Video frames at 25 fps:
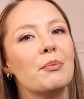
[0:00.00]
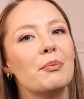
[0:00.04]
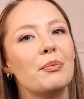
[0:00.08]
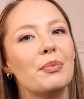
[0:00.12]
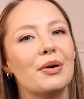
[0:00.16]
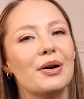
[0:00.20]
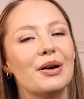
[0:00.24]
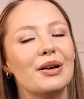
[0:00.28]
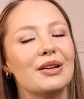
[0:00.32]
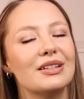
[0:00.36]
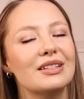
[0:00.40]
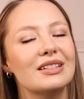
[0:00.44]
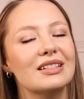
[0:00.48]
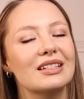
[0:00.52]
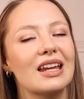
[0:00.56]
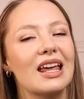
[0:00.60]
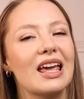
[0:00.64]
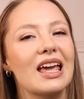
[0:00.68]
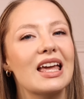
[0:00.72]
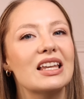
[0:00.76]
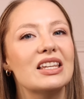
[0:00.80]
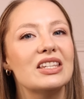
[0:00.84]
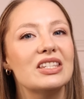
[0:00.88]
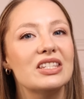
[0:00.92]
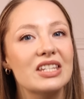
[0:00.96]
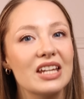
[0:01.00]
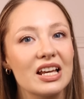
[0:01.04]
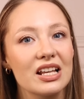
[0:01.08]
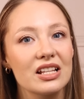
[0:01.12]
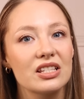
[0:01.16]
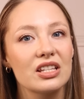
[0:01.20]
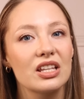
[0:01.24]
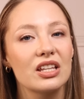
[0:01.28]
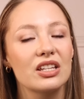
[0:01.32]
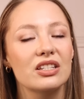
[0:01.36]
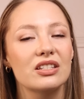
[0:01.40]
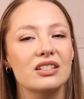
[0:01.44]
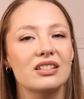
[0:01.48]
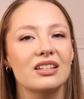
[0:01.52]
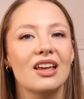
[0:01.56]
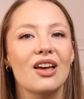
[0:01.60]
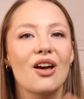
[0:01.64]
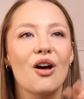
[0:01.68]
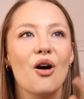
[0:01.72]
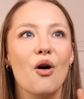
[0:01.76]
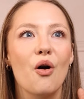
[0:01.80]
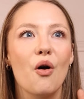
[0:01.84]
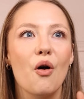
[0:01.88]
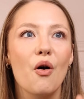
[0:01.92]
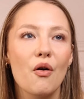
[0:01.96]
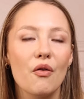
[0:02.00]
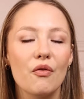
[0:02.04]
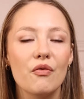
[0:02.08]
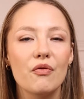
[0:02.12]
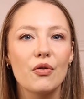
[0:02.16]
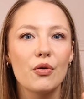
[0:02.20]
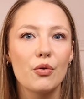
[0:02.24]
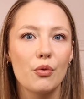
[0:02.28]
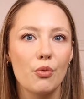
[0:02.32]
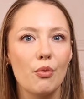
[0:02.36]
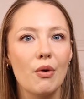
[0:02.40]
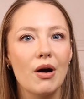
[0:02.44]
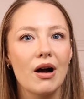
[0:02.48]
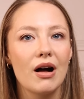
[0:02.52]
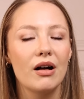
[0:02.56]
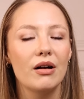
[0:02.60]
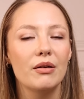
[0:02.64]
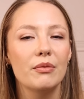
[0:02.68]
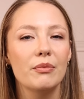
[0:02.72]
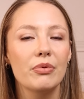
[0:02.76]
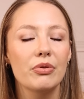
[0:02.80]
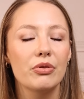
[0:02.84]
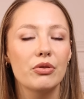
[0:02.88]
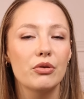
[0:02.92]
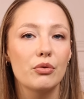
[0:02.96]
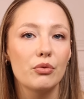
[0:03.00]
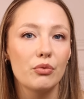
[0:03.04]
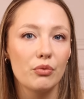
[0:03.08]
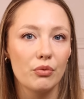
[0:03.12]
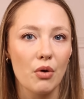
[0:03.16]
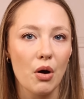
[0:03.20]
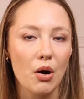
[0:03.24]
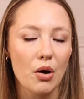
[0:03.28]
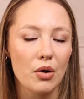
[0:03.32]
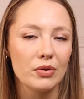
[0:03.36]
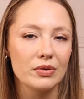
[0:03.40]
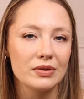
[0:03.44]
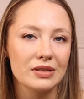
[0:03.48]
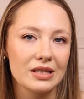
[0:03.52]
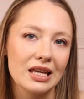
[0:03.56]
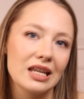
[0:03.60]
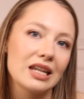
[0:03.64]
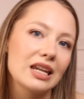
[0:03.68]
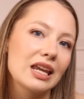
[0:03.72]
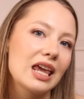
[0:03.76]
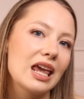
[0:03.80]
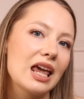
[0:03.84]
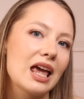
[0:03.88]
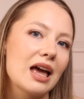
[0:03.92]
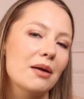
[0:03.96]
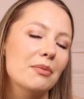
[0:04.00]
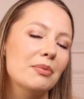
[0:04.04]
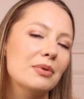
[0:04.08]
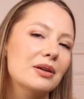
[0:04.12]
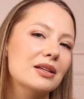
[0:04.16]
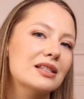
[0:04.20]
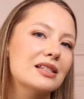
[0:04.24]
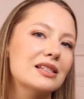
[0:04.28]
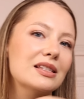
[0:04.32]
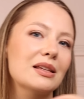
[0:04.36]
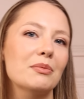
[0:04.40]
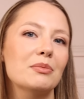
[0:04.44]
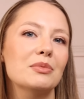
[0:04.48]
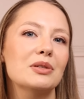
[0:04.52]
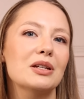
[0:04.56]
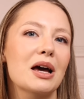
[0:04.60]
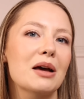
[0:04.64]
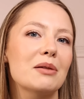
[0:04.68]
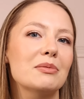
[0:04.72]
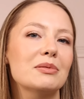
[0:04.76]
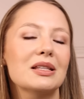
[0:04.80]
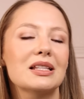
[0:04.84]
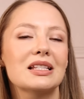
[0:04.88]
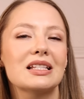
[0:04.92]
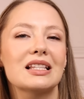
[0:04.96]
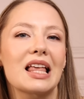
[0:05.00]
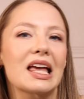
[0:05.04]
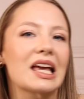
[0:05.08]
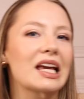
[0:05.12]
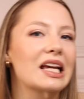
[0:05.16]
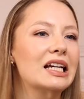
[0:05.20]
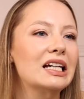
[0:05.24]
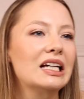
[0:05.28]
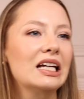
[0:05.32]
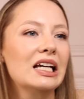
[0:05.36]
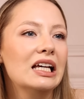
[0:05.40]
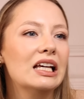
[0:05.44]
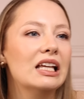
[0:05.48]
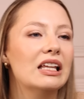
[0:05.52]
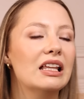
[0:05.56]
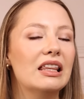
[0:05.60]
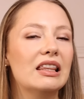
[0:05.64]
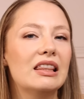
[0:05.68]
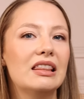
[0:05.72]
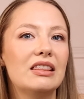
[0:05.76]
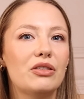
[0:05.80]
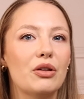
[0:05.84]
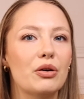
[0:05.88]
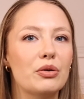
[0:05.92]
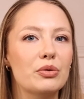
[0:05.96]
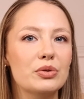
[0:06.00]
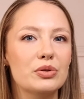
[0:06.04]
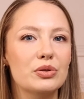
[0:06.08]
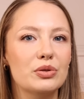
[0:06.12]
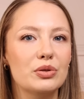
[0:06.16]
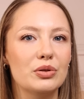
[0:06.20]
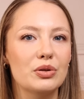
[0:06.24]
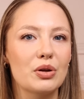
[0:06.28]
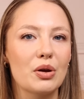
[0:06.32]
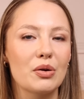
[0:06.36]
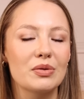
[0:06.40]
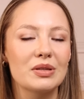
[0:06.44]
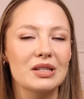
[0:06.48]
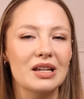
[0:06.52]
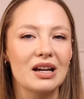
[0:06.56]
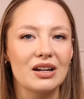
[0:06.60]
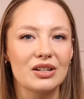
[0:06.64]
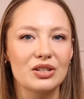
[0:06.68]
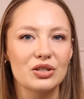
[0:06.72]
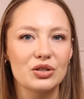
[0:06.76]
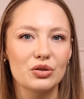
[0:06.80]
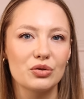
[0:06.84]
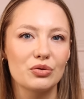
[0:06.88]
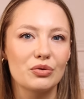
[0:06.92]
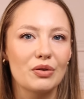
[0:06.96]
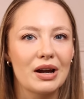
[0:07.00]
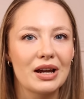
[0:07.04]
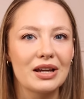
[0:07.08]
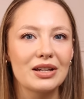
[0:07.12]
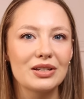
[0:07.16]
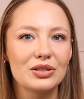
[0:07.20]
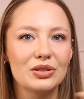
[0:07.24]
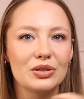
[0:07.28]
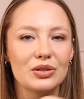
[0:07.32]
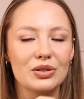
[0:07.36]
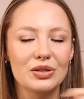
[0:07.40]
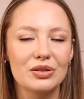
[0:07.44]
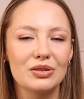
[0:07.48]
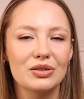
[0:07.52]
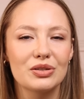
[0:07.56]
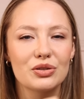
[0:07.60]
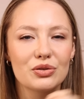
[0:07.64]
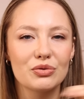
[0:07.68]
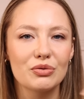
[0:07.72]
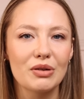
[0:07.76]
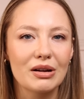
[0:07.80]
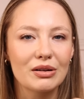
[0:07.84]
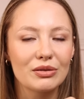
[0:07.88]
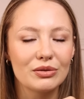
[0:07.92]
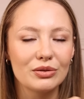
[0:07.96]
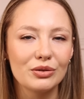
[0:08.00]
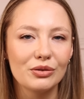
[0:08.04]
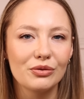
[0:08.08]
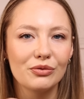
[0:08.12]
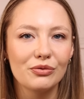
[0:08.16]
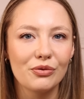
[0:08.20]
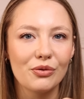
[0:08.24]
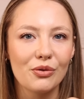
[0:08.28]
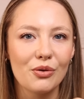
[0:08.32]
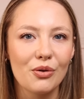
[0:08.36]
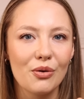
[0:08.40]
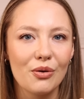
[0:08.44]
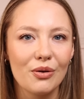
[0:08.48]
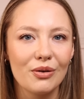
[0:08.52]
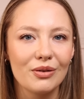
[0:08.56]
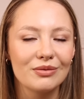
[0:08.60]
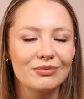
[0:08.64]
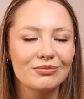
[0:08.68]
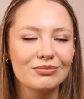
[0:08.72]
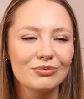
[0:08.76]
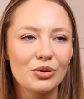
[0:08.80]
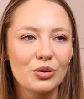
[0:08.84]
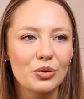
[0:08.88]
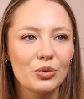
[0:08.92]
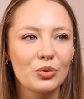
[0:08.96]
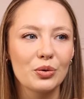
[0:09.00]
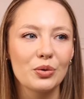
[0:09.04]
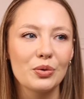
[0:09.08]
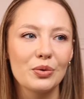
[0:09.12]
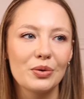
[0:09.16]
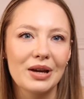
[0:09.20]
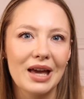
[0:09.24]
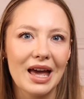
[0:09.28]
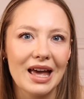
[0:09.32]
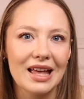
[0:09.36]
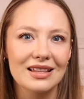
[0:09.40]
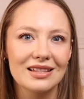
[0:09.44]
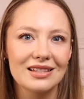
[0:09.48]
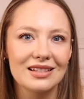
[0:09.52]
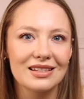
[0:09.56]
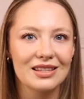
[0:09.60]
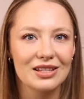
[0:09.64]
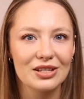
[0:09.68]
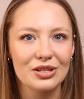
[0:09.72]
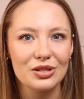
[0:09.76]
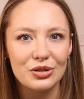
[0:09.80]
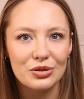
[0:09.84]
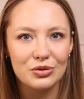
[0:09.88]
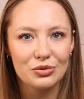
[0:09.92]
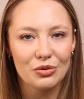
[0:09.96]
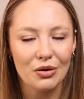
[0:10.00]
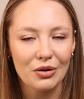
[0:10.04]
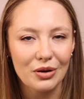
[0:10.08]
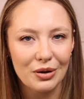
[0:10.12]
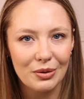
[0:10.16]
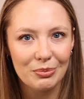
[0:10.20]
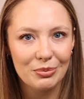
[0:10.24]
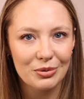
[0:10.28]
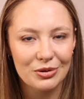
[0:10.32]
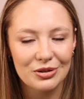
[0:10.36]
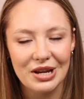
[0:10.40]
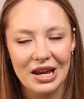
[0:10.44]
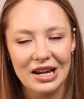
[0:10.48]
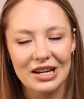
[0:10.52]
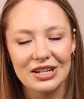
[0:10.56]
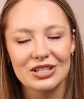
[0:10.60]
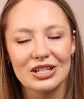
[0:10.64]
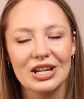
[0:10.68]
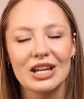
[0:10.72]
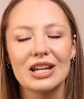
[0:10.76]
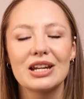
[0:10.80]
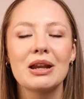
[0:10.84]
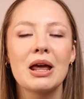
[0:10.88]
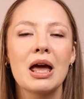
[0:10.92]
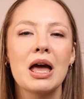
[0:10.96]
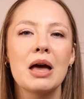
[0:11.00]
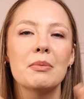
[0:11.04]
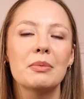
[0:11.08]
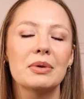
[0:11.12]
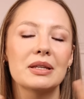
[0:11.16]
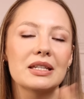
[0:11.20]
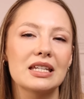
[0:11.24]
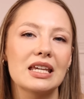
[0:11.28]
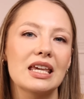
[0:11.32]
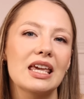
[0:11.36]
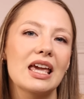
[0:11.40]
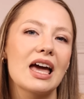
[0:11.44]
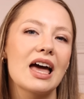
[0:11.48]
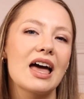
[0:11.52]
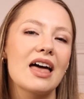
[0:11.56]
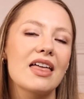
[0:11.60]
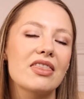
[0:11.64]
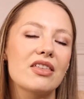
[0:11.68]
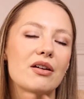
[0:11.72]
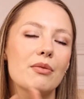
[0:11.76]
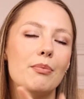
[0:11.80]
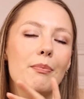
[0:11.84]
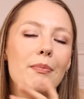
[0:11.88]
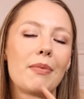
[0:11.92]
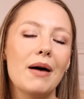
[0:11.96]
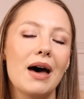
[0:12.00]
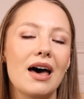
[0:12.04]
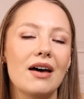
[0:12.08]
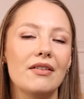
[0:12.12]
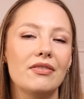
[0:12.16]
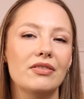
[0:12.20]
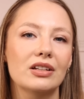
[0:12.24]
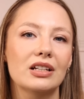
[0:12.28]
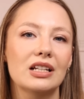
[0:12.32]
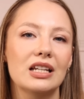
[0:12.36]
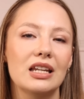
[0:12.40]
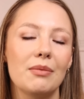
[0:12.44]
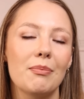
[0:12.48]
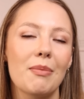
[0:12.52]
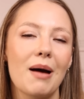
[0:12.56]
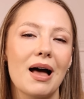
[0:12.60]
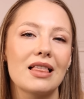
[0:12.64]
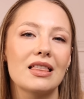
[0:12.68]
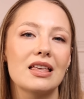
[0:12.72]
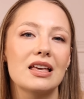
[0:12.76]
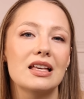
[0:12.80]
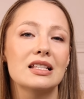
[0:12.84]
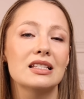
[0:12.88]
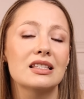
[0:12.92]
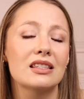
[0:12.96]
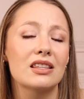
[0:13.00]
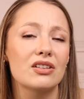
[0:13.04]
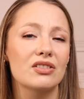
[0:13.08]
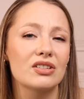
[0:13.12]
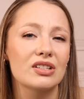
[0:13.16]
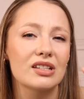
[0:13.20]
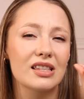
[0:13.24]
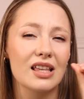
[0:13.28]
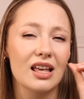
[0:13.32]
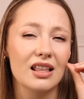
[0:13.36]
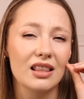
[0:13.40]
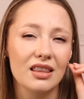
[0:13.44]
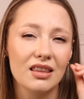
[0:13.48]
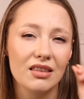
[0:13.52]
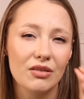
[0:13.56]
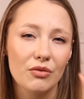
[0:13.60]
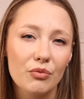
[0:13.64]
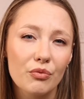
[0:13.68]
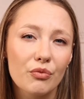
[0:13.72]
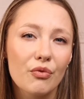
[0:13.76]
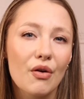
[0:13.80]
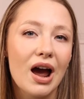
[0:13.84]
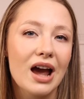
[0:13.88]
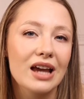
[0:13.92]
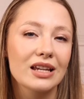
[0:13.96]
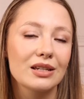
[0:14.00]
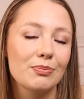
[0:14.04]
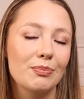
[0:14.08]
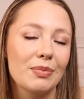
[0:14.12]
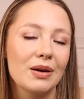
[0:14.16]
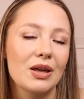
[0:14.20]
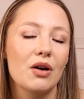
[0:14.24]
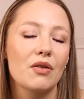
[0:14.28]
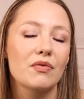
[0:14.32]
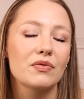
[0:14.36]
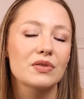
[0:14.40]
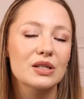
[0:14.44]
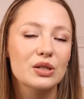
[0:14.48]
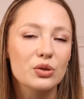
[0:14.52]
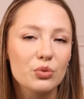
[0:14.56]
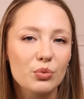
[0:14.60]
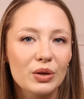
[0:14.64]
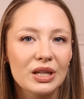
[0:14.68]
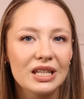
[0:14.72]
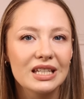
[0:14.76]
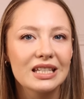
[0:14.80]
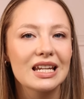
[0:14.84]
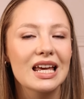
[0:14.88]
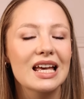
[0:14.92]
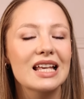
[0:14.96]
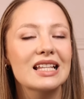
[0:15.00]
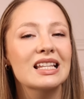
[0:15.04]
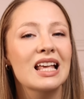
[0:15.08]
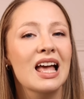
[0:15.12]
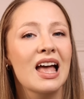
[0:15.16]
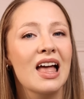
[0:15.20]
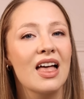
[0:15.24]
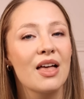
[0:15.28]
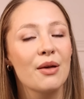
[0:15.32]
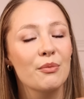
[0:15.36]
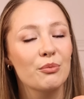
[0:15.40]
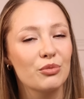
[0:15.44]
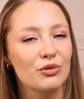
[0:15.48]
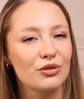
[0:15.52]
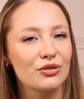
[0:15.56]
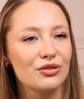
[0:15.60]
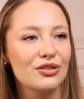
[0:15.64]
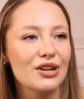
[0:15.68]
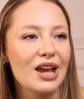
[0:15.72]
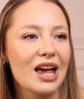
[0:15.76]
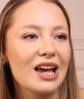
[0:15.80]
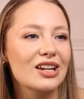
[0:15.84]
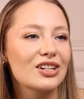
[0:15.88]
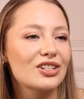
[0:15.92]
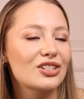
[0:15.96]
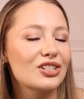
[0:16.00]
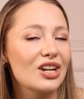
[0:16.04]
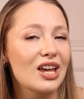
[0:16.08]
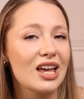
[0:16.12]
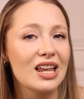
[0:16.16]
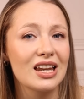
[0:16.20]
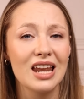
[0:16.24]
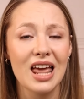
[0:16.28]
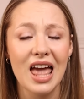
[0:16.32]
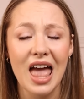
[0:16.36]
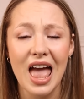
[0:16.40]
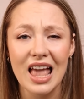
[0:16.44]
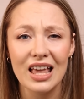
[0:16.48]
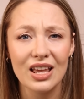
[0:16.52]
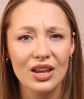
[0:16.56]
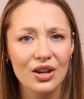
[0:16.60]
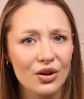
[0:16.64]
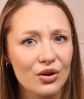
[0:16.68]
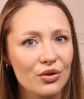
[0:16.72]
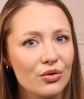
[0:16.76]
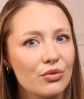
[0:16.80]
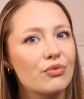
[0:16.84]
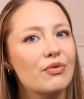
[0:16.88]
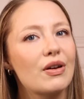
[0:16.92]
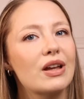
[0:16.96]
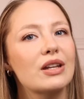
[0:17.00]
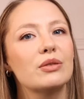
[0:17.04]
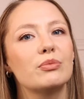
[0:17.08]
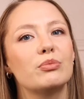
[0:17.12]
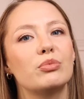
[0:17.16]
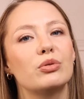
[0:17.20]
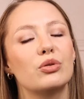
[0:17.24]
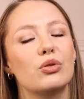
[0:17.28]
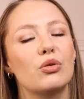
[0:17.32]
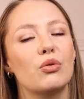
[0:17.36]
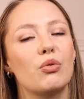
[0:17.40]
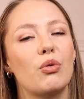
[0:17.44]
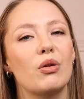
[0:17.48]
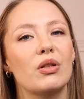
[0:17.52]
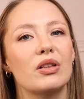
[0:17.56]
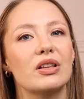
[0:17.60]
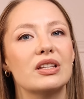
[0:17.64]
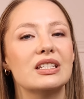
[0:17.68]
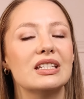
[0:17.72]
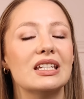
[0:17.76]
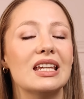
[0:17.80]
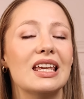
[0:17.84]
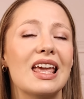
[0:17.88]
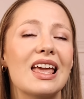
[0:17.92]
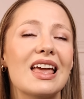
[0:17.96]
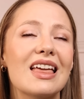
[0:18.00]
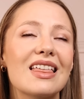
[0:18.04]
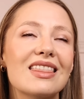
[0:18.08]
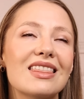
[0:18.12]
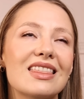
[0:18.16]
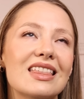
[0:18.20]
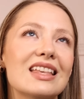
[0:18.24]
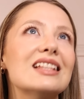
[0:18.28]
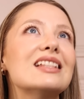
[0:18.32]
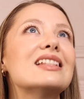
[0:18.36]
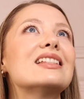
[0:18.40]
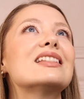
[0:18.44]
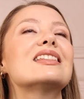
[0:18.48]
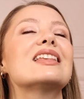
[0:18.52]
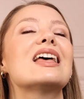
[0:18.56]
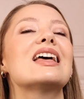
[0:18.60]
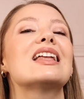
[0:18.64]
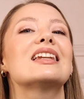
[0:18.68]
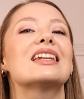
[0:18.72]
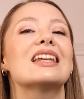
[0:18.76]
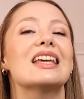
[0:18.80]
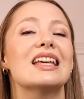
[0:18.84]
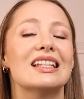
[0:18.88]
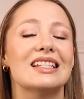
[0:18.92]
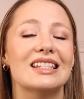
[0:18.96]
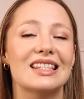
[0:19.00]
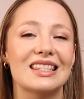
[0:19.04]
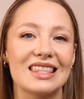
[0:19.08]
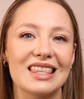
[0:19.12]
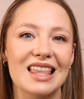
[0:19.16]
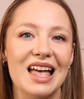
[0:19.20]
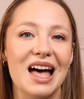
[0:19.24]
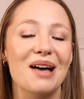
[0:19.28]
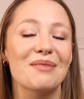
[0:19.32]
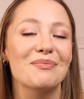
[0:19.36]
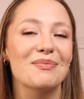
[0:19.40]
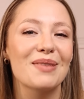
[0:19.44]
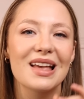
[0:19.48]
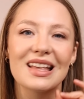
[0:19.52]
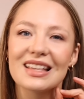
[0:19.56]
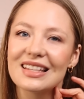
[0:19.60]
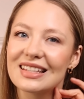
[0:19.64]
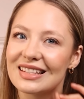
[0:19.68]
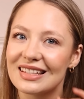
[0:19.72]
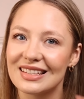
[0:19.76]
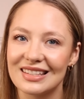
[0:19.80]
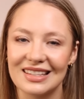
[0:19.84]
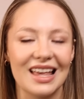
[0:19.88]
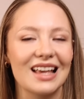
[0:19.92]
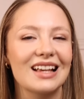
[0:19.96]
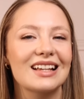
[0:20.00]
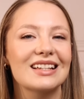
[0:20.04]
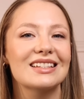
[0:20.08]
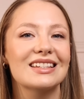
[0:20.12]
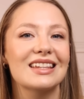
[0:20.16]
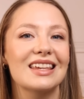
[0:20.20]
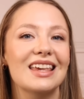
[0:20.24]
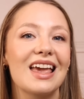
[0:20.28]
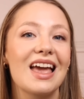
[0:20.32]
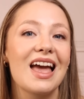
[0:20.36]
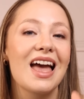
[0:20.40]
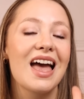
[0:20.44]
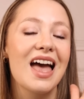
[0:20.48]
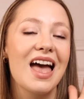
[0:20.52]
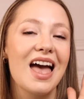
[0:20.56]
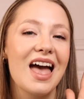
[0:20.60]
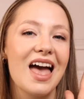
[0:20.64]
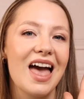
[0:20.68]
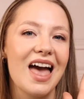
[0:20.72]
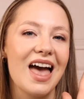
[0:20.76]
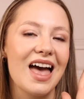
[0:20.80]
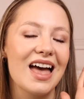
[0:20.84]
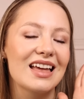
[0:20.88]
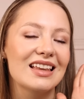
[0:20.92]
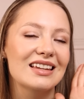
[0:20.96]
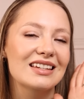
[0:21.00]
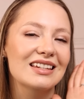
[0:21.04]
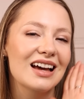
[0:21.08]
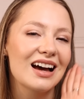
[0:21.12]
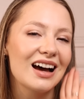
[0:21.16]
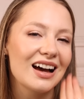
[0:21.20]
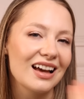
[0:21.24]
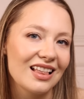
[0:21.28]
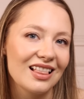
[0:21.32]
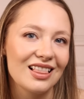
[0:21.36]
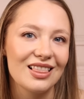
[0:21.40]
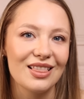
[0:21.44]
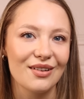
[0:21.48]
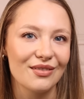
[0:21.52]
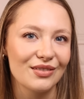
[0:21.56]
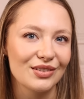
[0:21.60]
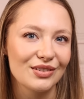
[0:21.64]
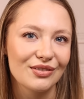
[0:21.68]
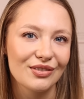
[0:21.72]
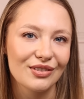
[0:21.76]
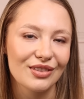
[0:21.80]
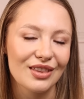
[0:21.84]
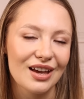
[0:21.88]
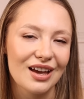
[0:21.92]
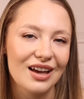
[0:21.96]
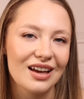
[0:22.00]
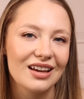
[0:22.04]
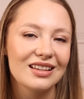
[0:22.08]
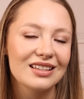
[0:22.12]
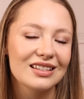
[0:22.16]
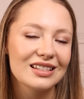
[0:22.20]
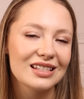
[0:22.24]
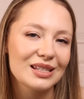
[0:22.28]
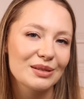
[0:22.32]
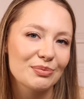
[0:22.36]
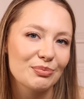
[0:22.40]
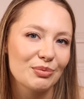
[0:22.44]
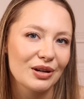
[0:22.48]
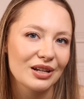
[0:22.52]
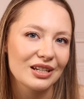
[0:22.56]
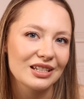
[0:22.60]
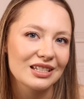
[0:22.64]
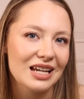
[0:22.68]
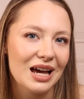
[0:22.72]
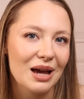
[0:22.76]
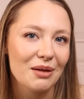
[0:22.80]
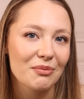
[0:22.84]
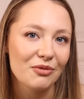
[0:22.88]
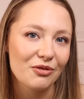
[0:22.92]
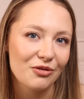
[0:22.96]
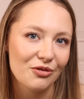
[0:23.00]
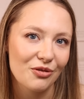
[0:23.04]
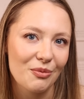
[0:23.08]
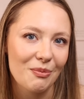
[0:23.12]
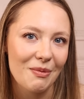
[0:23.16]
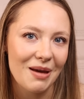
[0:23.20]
but it doesn't overwhelm the rose in here, because sometimes it's like those two notes are trying to struggle for who gets the stronger projection, but here they're perfectly balanced. There's that right bit of sweetness, projection, incredible quality. This scent is damn sexy, and I love it for the springtime for